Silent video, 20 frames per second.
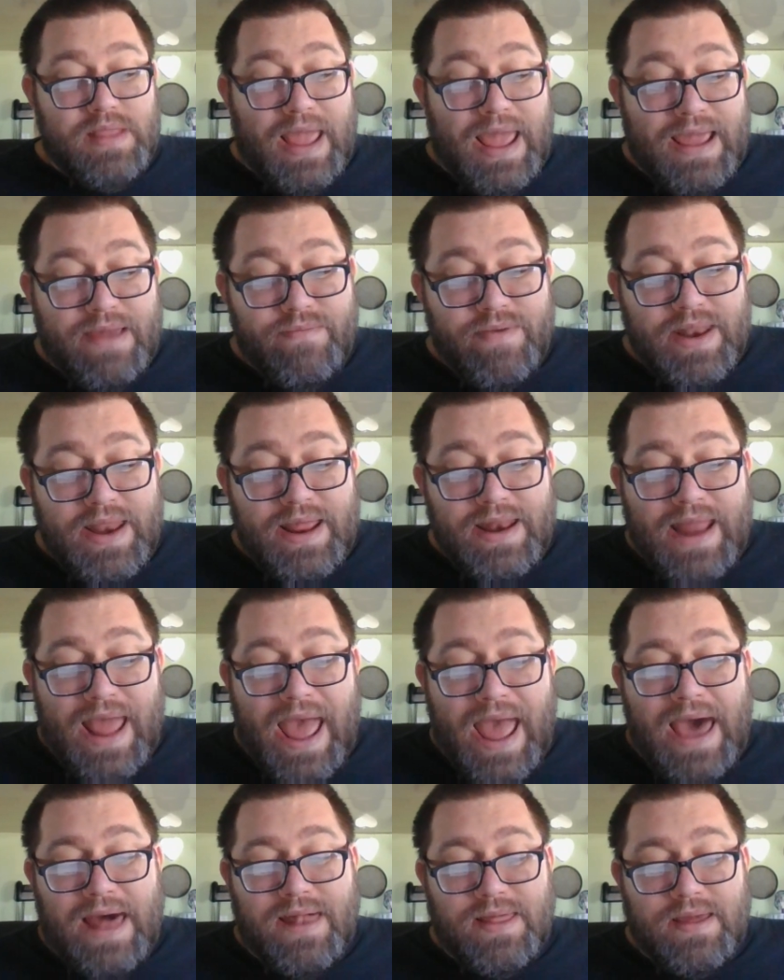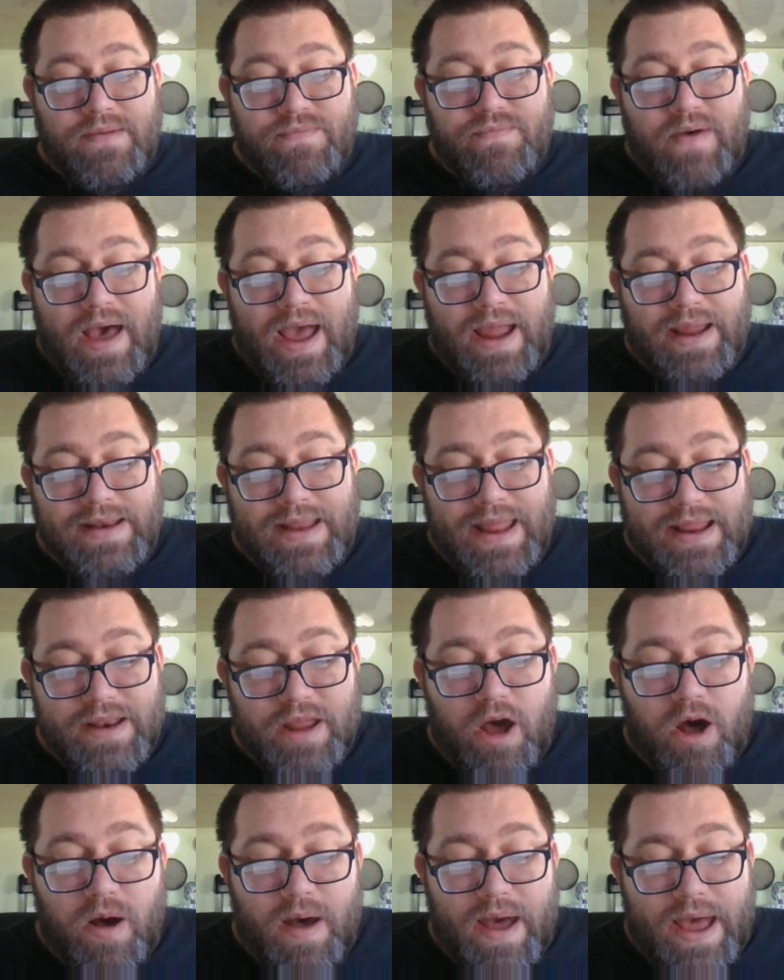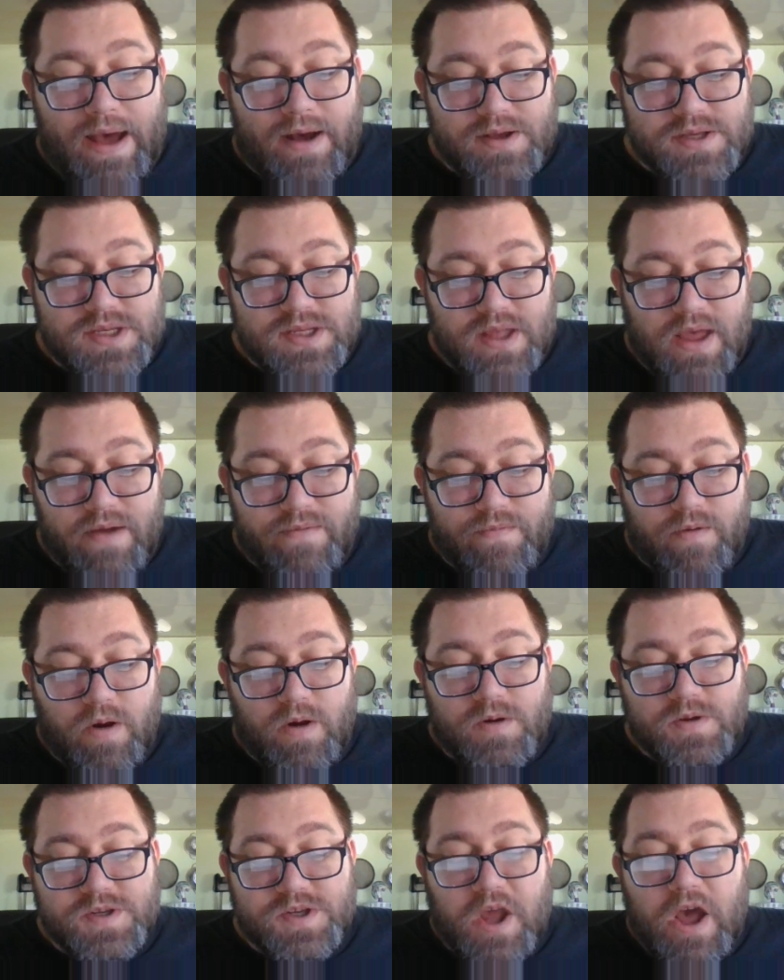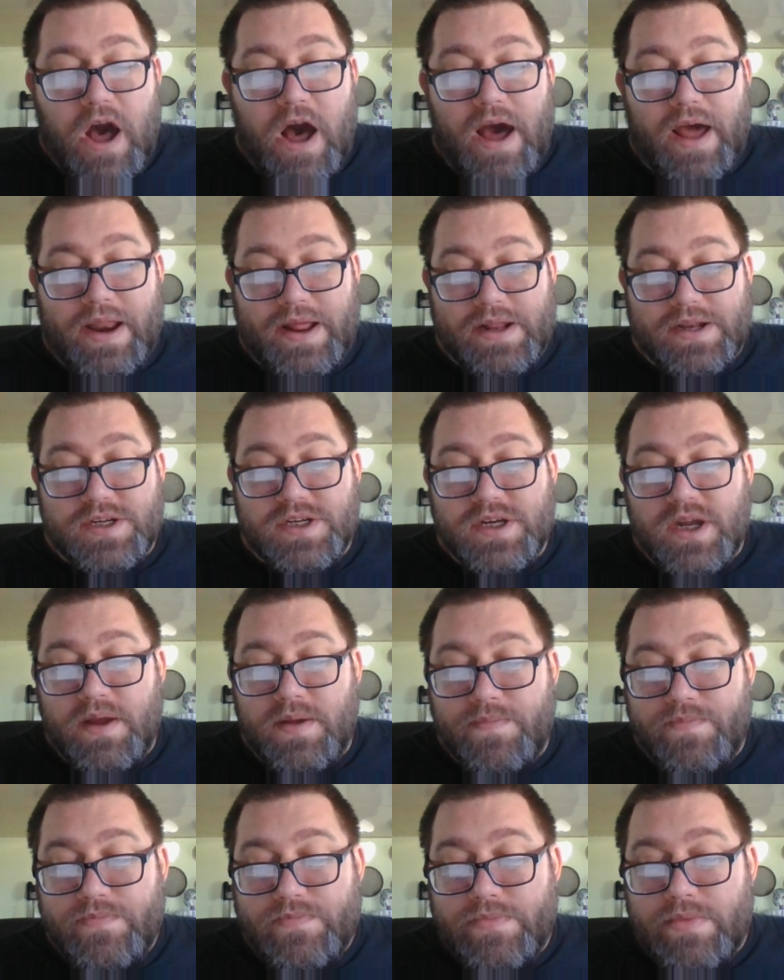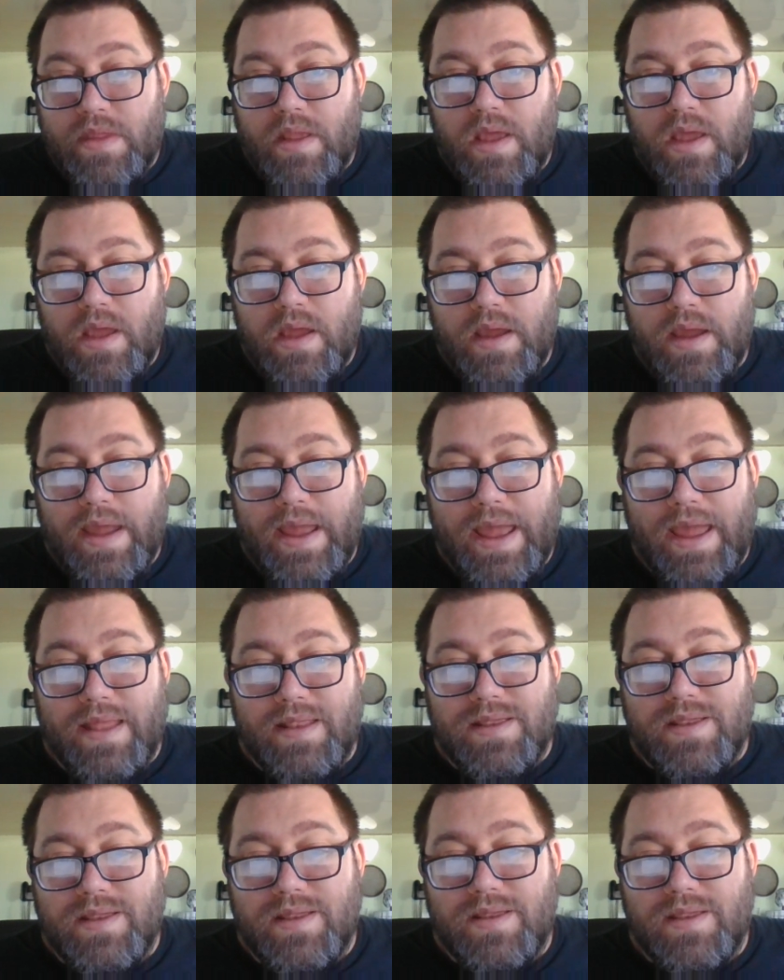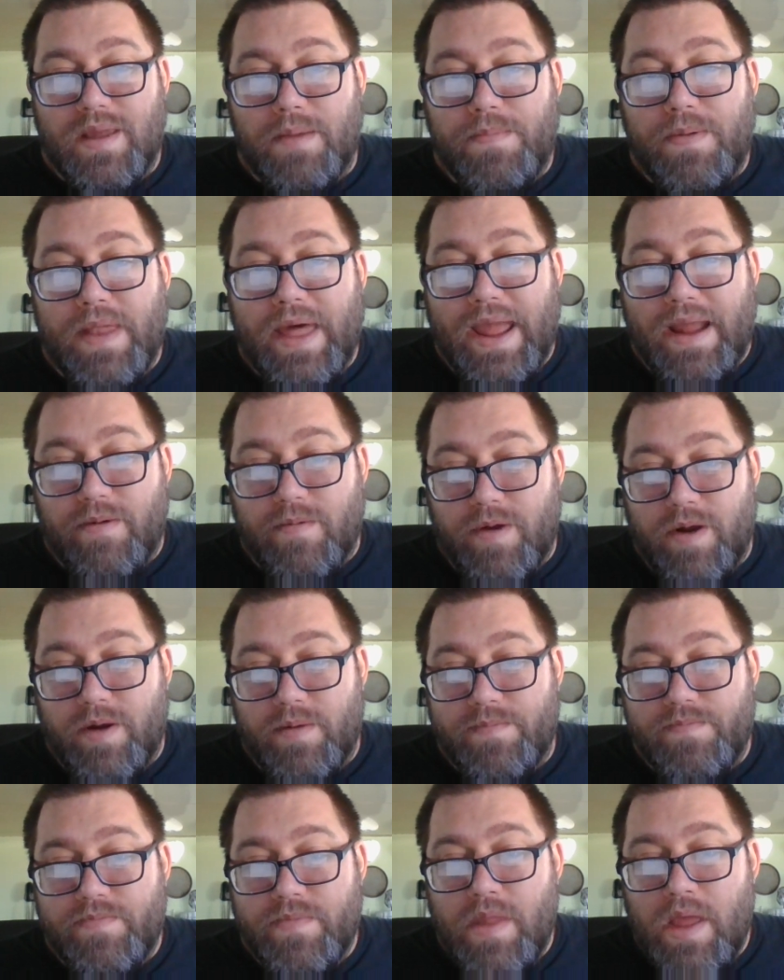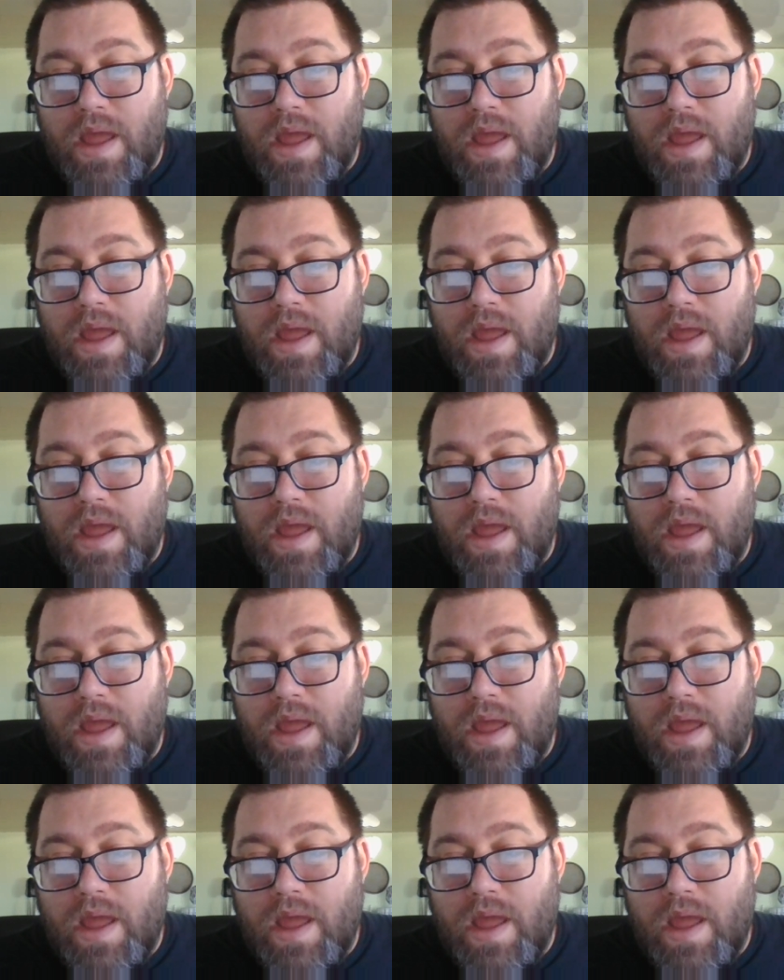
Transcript: David and Hallie find a dollhouse of Rose Cottage in the playroom.